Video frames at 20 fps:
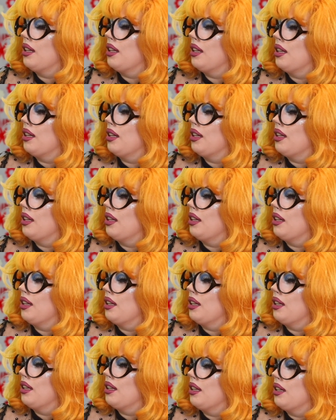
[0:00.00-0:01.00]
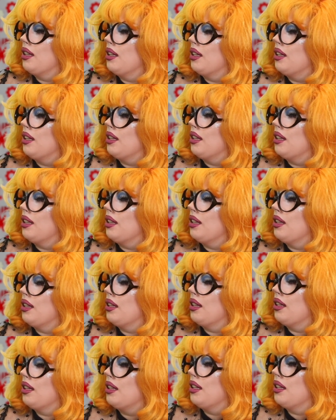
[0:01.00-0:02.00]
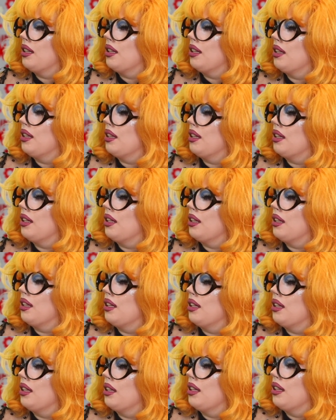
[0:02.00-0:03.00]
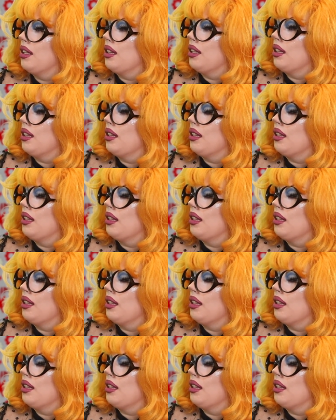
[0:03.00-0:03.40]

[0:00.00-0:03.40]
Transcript: (not speaking)